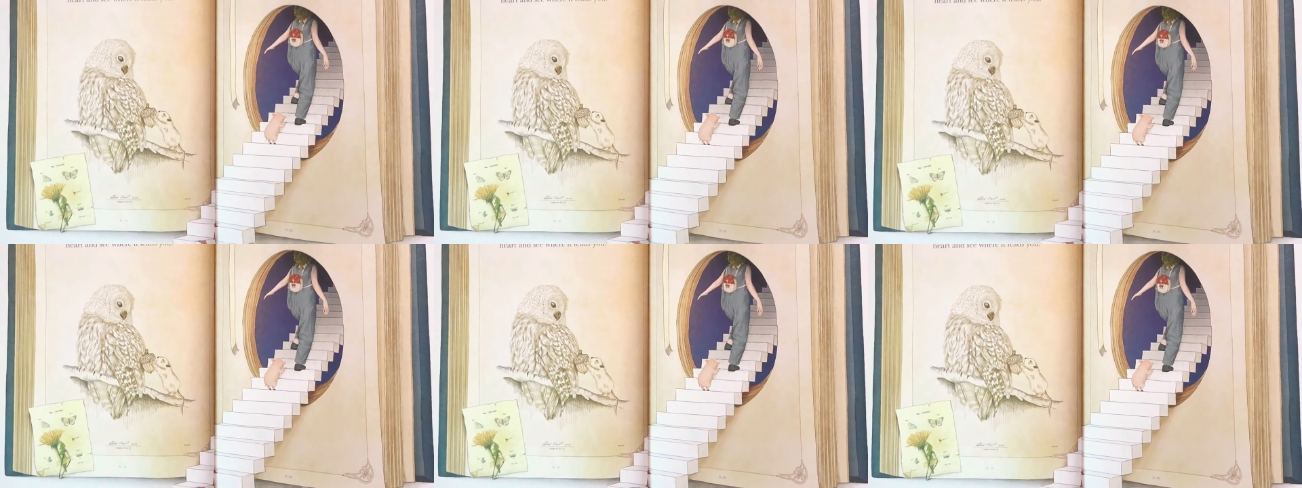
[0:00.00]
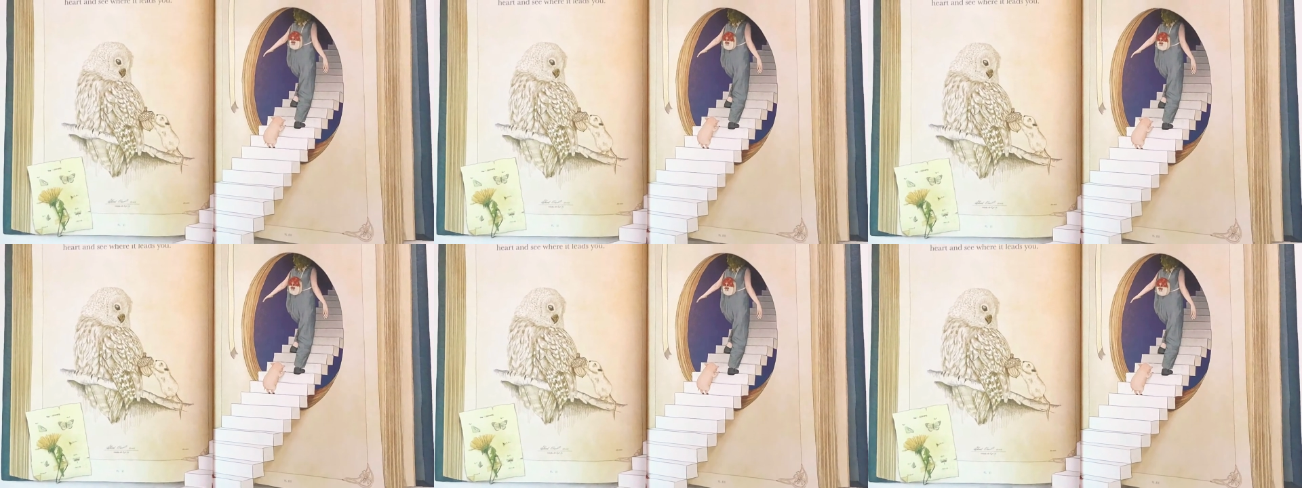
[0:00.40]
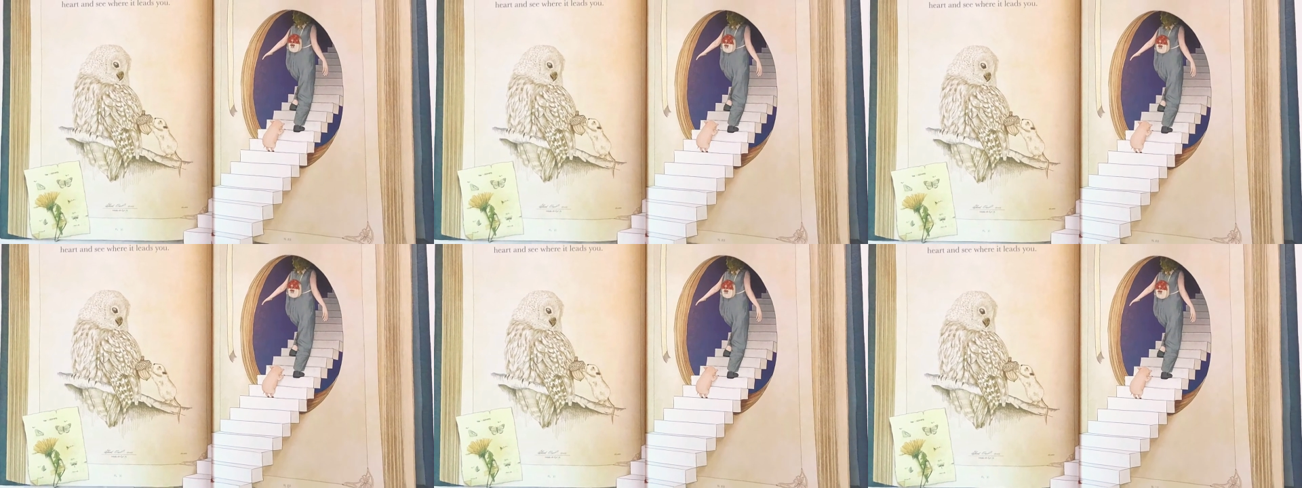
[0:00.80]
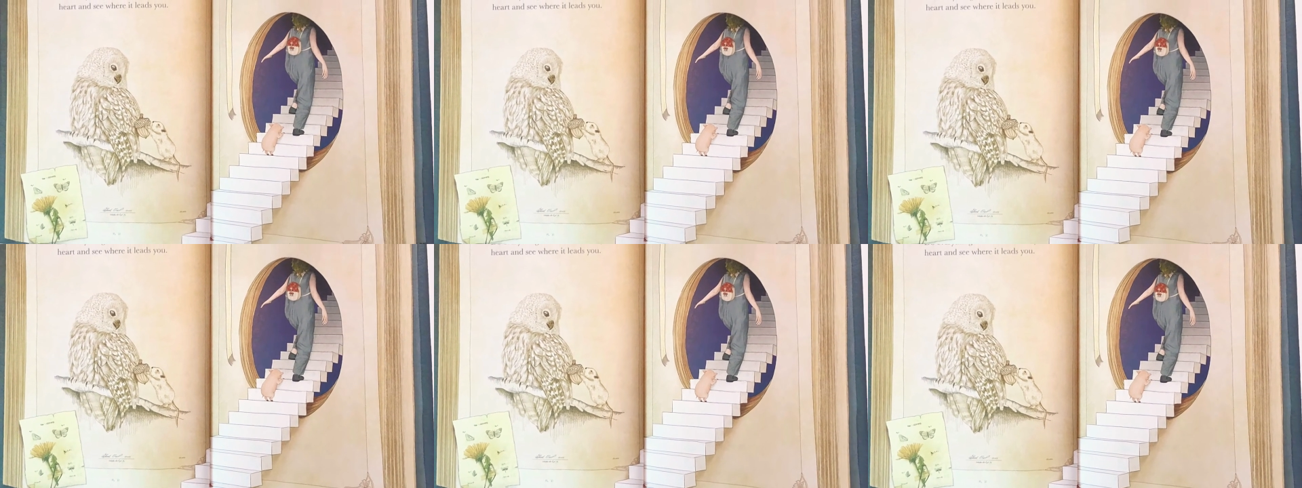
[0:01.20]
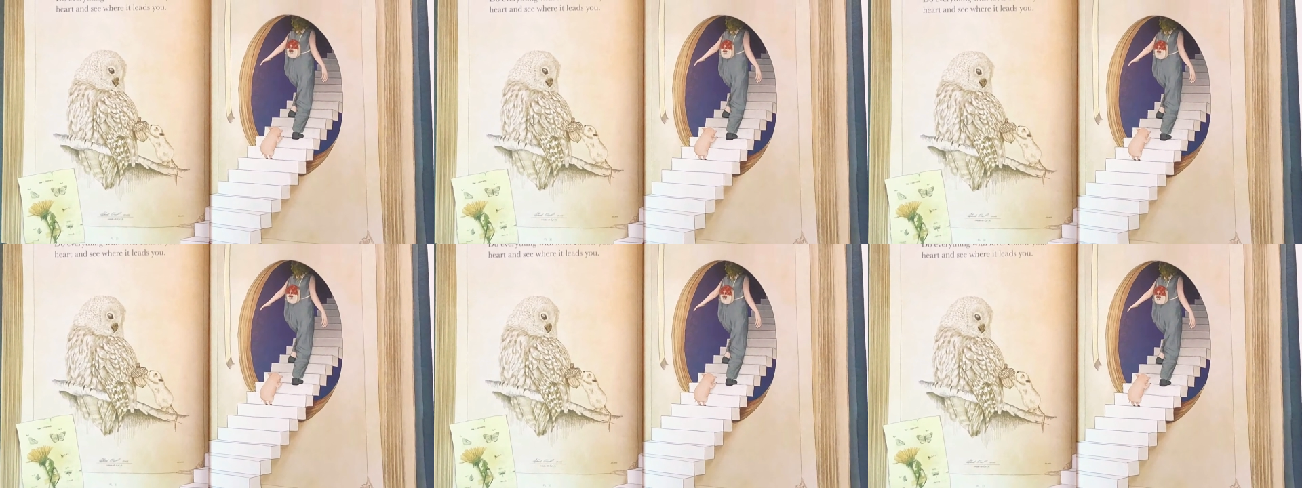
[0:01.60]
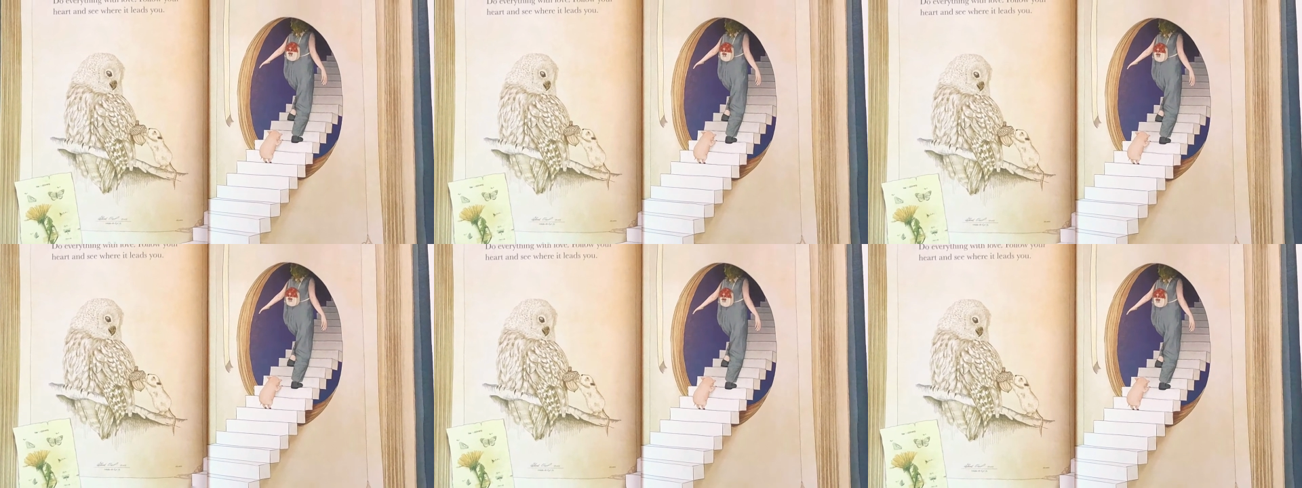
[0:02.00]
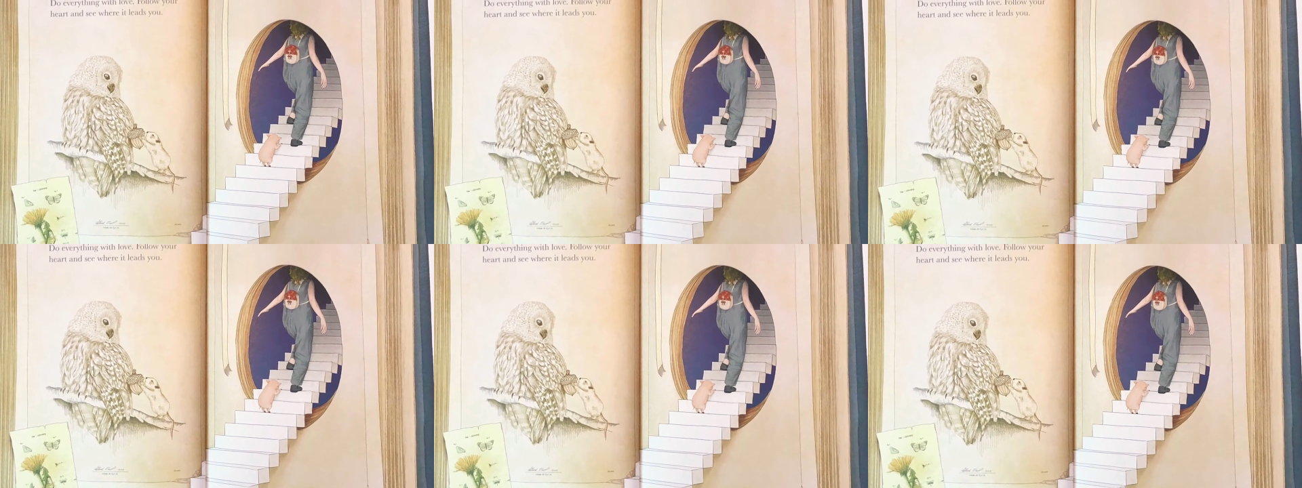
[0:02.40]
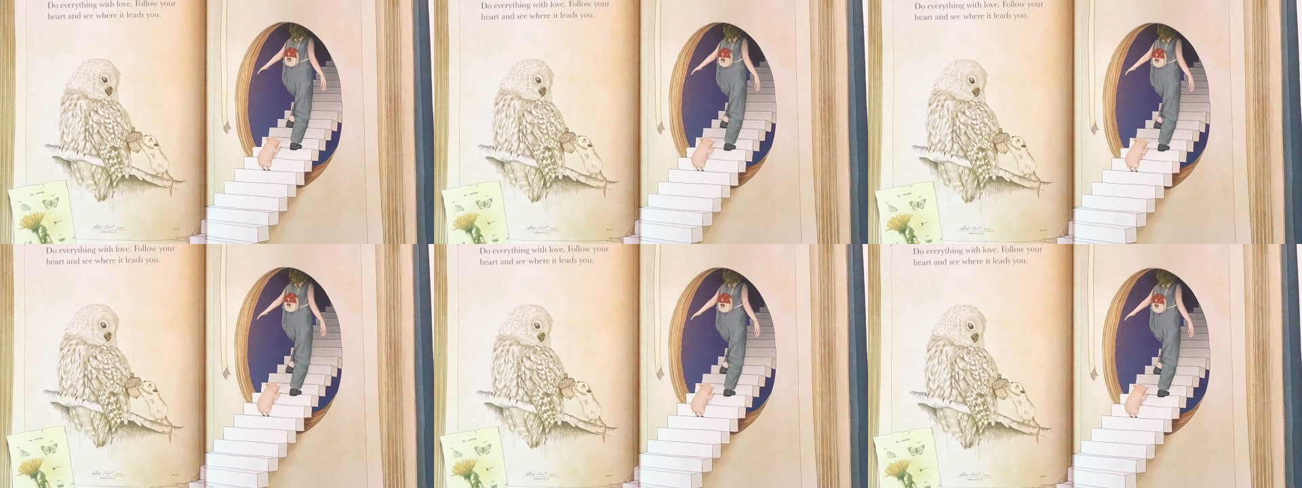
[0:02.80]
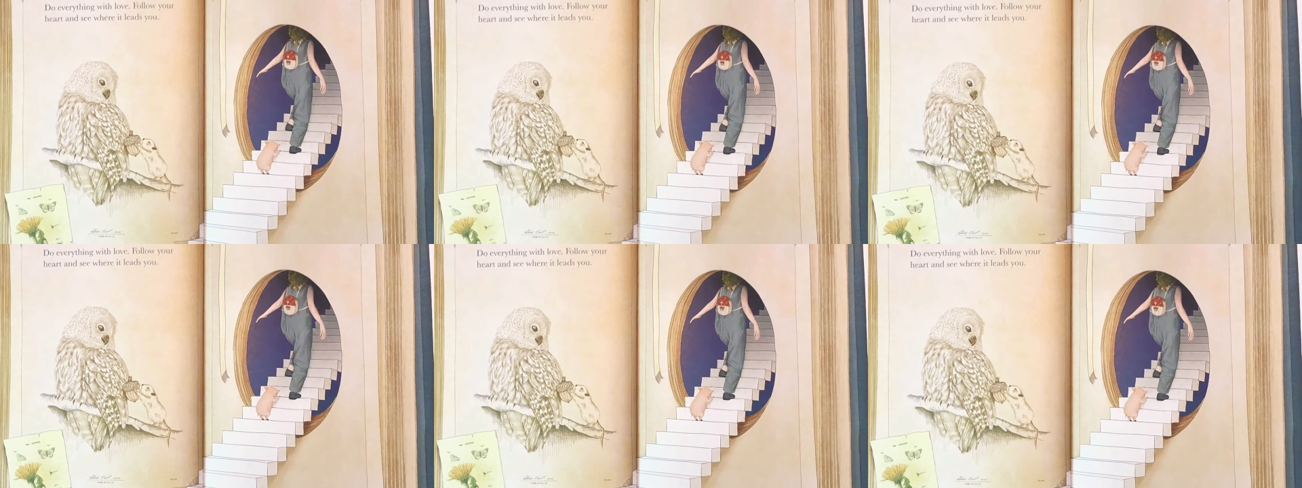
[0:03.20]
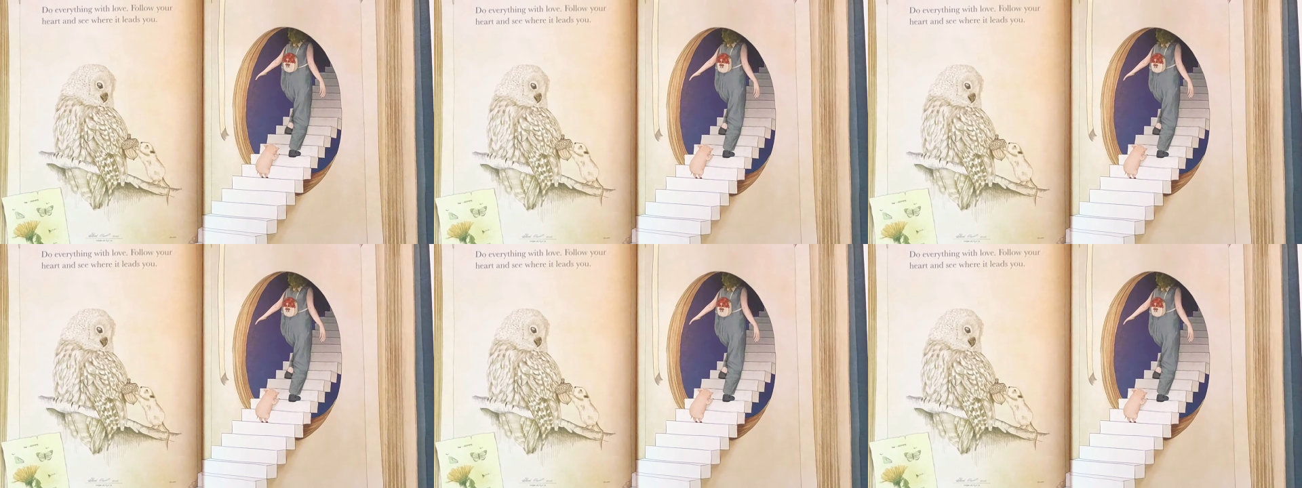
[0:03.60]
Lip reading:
(no speaker visible)